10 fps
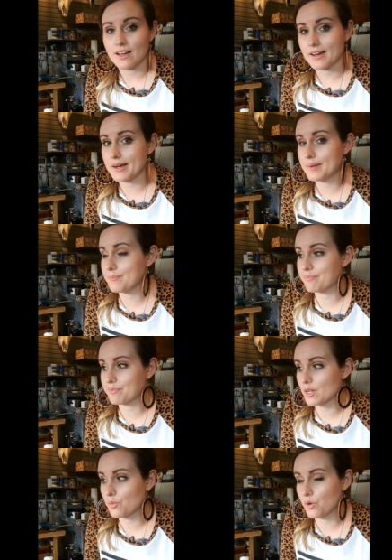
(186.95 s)

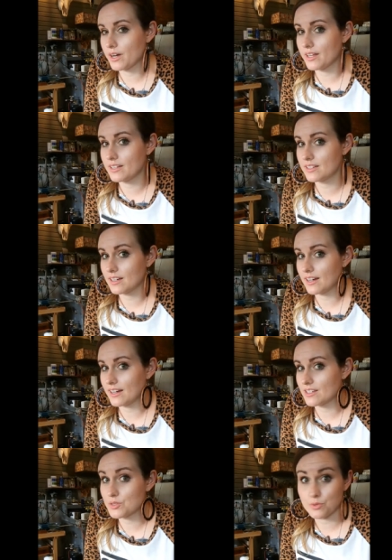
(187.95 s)
Um, one
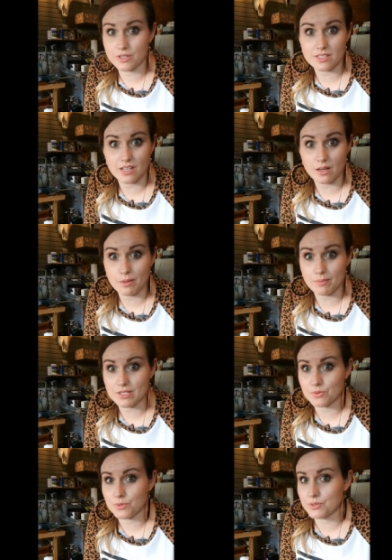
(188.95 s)
uh, tool, it's not a
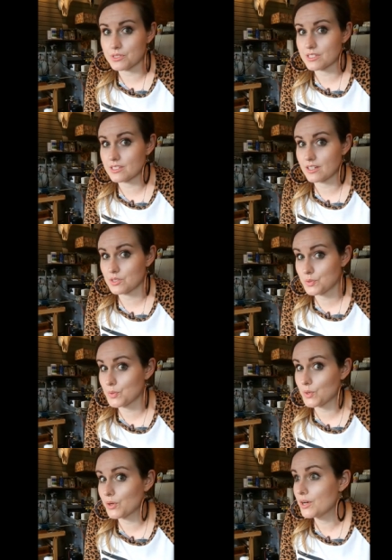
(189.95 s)
PepeTools
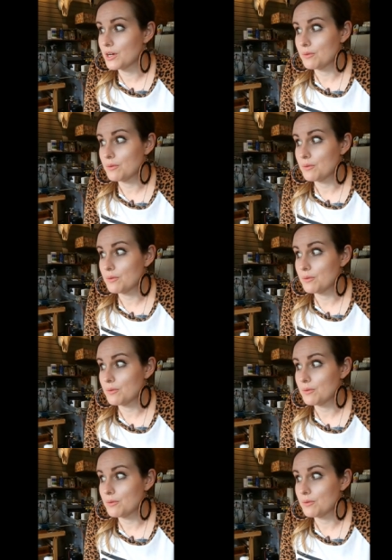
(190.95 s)
tool,